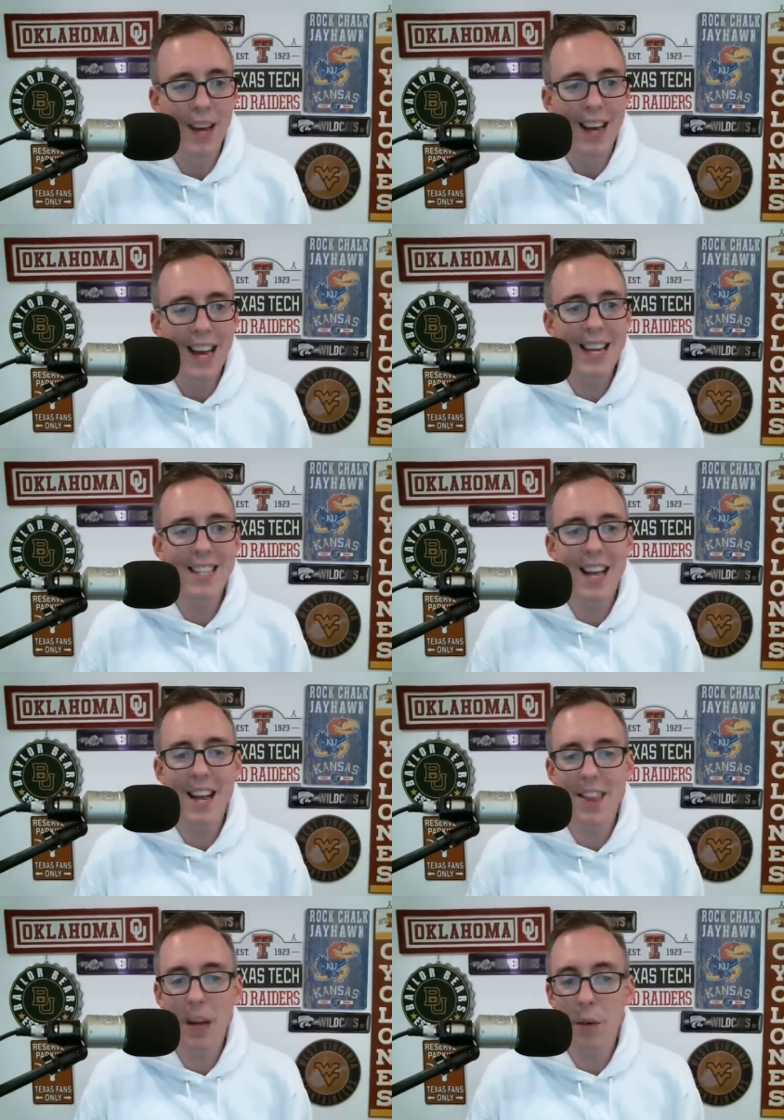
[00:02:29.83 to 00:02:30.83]
He said, I
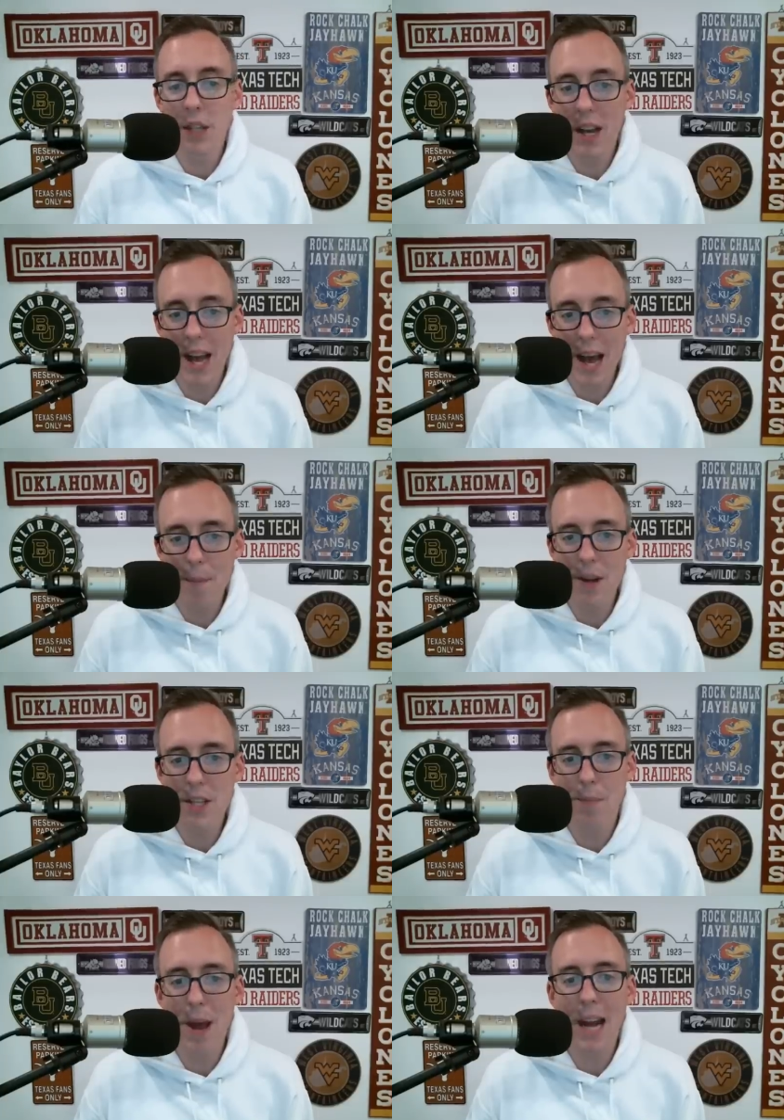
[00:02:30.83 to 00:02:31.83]
think what's going to happen is
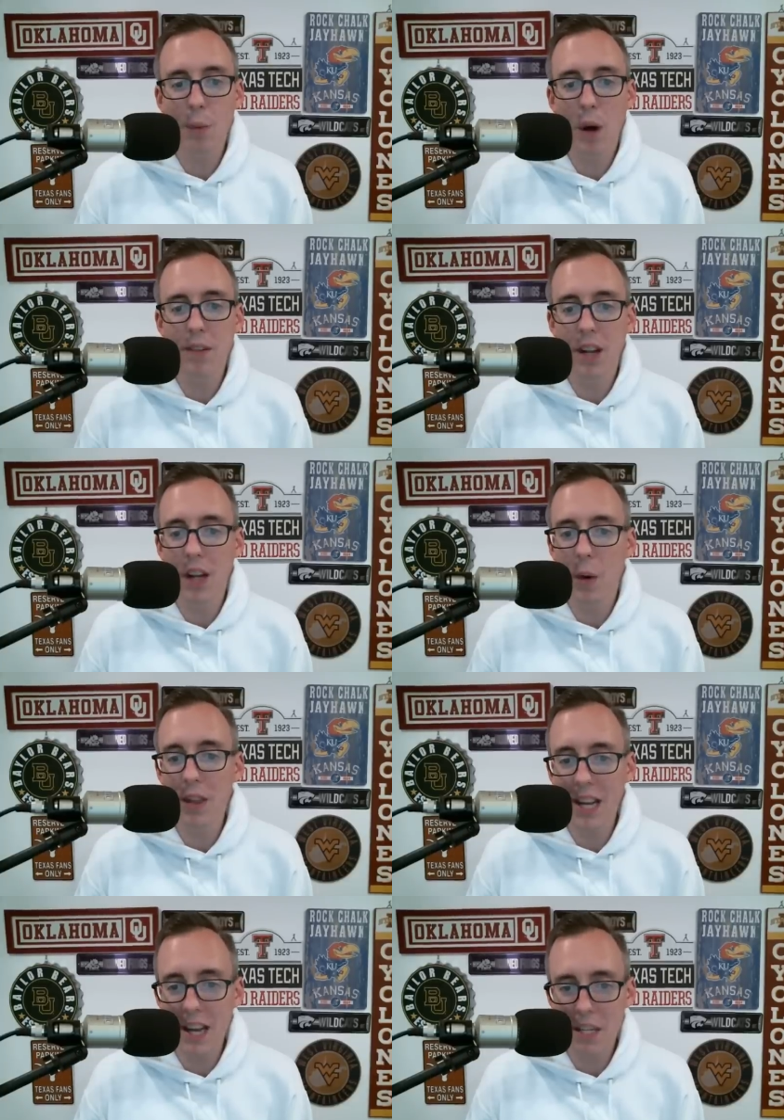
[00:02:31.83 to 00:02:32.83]
the Pac-12 is going to go
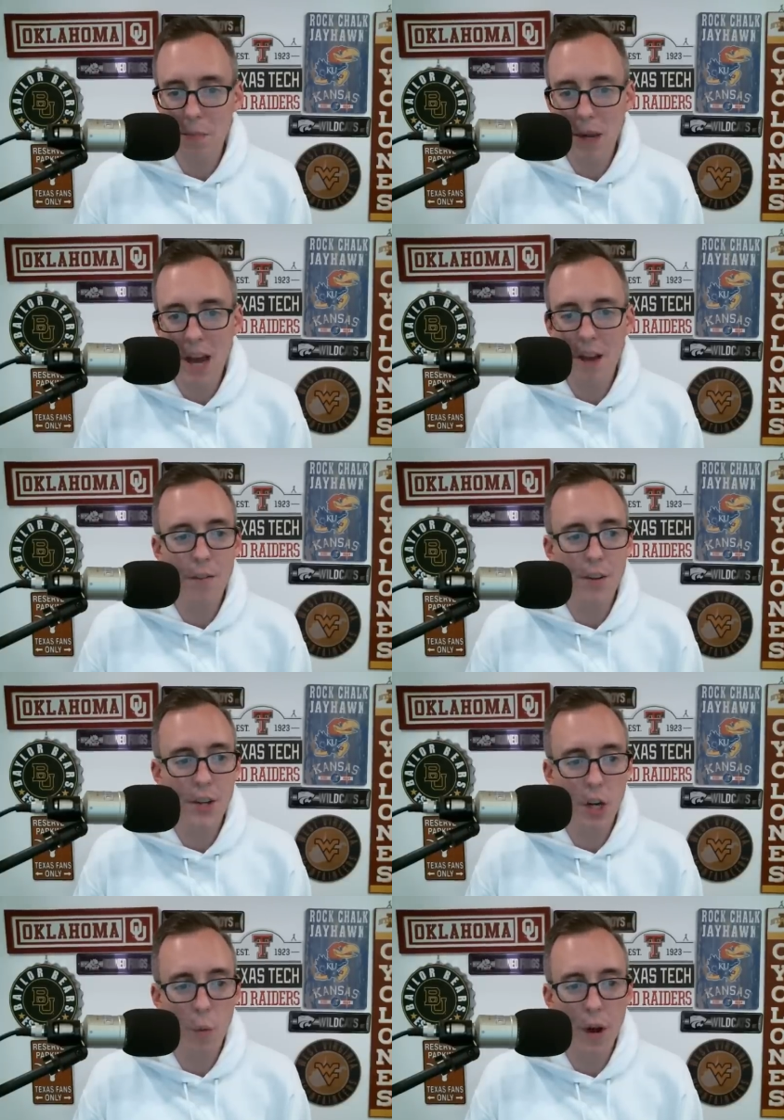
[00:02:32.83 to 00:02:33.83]
with ESPN for
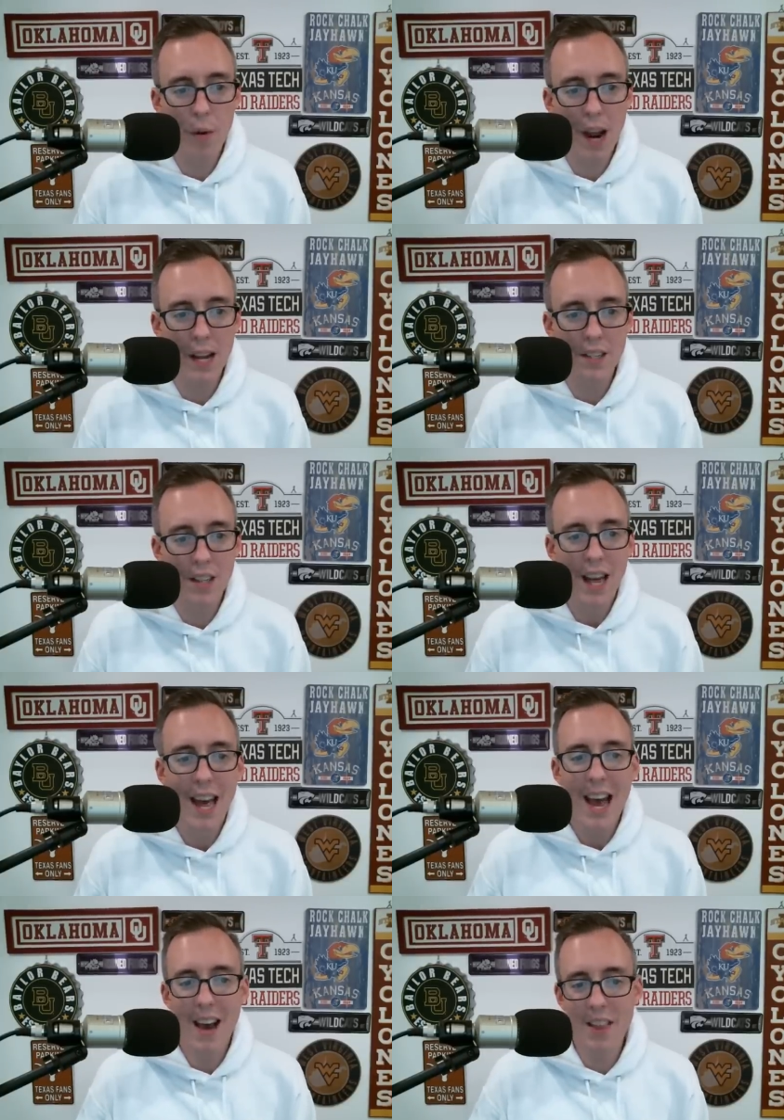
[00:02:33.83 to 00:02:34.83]
Tier 1 rights,
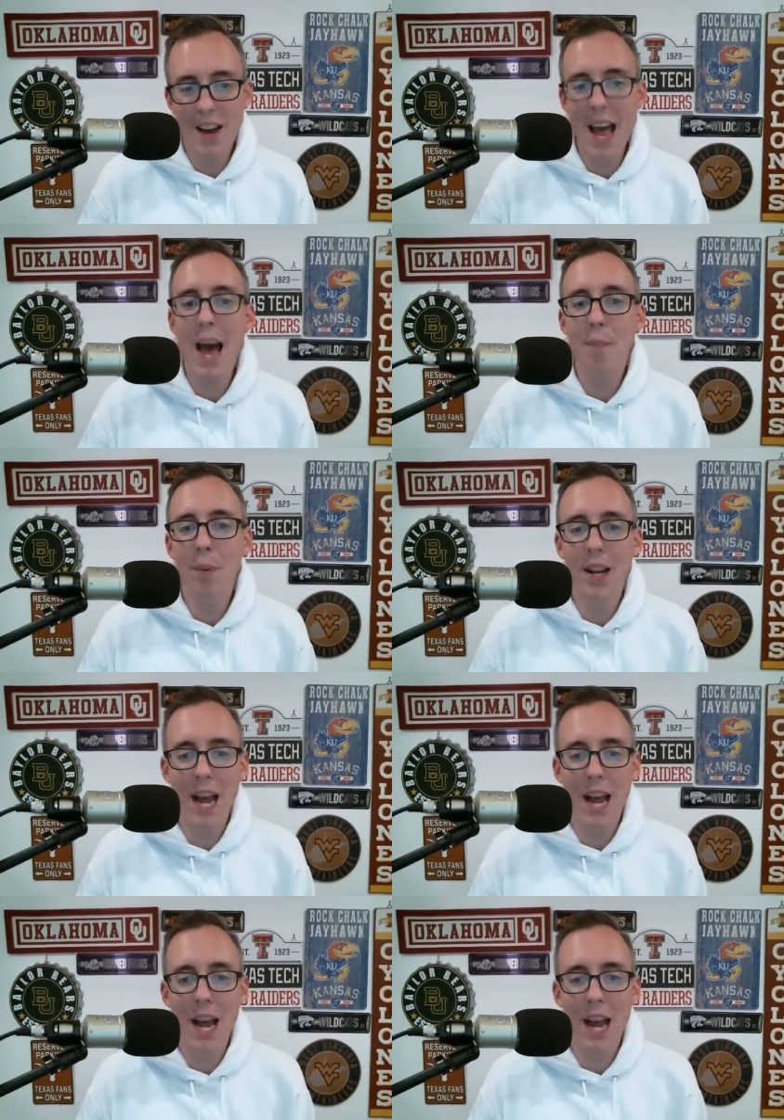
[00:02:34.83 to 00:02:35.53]
and then Apple and